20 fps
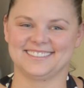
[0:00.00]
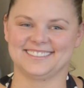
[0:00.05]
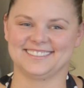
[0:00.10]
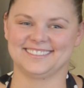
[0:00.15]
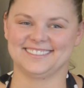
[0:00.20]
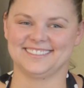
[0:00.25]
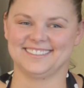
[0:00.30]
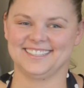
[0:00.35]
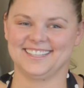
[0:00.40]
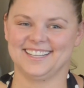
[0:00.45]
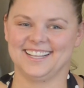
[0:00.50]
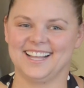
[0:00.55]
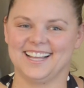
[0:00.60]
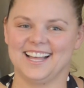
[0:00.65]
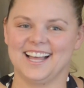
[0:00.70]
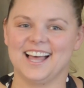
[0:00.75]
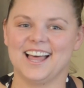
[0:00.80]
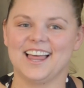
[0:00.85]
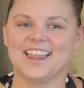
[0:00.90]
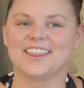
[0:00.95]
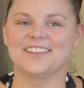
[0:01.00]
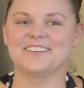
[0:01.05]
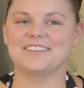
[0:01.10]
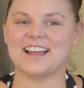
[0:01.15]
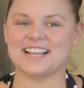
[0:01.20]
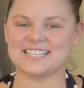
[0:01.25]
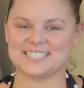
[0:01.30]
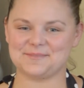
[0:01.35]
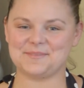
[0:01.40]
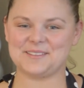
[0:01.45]
The
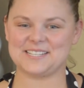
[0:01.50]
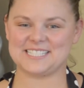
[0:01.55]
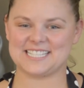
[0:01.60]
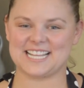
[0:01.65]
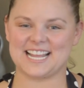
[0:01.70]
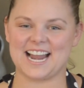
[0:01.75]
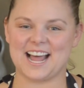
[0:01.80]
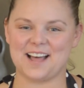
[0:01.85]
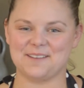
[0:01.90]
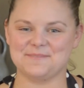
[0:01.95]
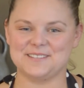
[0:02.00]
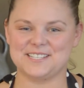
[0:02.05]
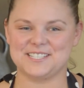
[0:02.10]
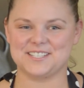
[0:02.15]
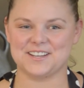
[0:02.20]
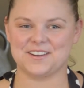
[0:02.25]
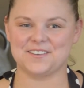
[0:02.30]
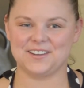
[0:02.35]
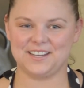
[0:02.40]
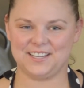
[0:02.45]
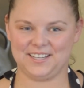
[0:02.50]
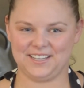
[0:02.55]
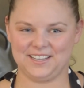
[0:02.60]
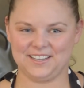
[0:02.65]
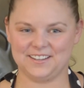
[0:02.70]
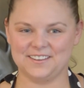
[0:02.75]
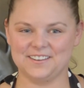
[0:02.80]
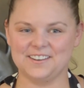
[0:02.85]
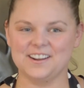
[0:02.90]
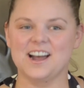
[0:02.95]
recipes that I'll be showing
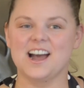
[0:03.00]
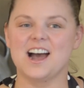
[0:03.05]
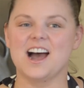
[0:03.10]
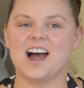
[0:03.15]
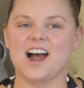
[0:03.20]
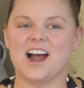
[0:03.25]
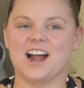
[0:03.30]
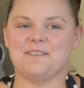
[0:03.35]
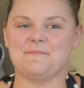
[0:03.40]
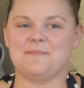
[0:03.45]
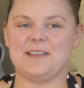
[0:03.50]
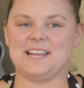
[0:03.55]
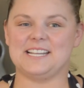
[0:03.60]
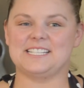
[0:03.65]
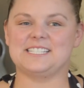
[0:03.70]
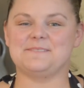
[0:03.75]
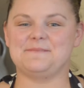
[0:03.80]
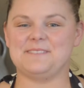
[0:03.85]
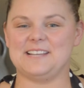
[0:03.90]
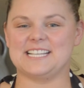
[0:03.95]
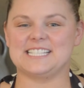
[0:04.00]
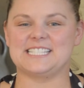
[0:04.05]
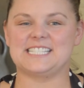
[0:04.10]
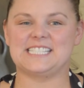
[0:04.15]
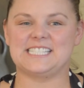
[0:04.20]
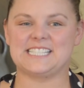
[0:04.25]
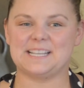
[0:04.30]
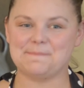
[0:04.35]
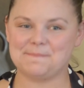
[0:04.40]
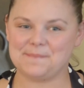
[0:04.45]
you are made to be as
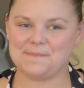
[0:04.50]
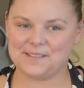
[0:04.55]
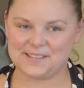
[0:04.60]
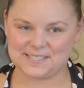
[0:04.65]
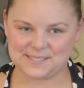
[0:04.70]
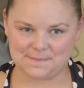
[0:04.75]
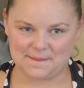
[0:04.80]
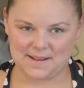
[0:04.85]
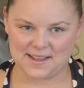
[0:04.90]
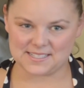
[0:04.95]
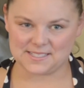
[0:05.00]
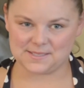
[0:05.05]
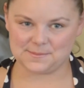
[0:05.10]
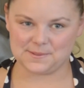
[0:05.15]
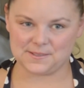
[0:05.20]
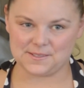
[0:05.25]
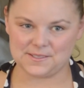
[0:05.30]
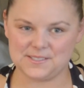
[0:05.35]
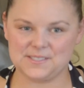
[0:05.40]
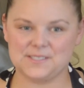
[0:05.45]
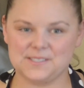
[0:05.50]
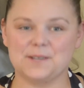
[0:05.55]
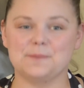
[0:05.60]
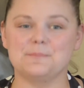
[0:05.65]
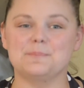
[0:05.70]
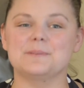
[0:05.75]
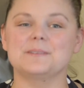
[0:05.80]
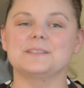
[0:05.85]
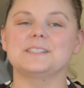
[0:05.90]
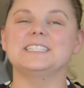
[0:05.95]
simple as possible, so
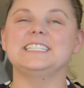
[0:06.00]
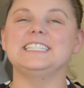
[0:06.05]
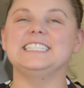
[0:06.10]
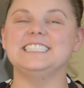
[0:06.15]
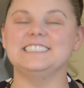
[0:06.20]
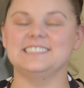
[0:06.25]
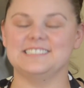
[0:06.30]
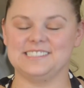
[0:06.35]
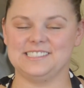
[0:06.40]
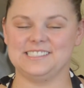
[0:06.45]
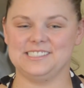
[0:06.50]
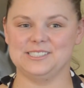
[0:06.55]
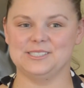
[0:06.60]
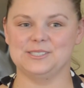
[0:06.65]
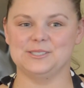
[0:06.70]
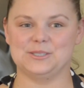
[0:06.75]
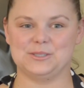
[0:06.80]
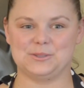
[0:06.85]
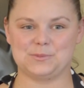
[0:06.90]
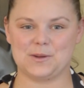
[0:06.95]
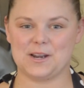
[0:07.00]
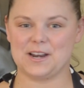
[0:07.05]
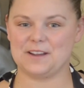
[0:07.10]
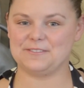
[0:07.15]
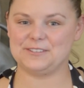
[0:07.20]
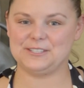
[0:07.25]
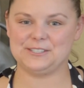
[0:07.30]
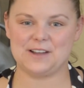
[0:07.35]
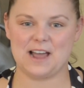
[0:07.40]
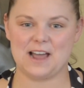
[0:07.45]
please use
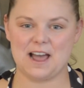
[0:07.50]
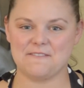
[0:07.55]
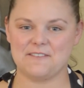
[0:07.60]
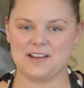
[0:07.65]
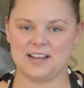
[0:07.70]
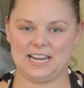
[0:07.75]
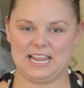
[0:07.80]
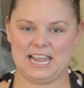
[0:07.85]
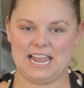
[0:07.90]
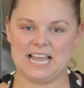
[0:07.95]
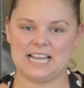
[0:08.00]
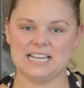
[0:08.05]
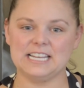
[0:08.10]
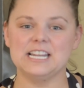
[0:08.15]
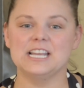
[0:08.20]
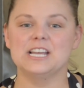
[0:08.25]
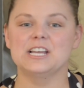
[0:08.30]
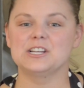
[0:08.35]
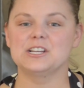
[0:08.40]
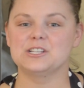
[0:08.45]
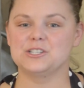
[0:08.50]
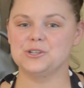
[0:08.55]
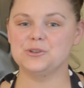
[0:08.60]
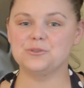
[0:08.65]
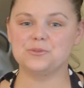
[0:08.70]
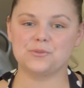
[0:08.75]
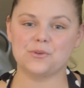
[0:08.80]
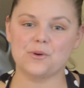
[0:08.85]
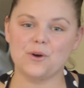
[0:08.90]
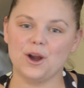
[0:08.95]
whatever you have on hand to
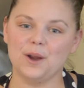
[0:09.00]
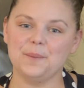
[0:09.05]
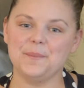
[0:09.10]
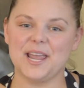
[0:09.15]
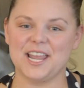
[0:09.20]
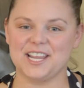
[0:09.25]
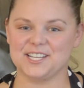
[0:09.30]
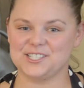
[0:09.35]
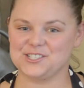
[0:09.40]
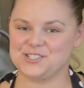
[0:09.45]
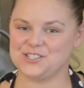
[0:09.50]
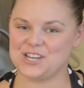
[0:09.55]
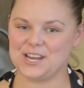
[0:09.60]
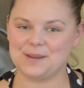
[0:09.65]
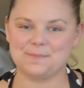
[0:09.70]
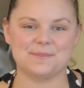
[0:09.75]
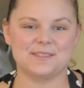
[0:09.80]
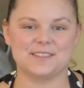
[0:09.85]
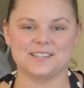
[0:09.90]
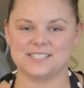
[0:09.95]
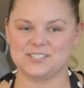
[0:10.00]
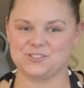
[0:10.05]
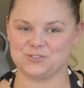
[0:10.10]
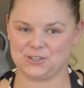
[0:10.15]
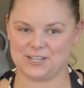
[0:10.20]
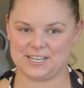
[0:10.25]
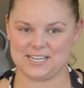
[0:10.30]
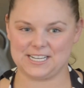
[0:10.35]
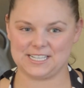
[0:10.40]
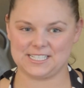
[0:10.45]
form and shape the
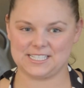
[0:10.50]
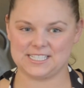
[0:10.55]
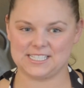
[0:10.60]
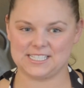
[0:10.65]
treats.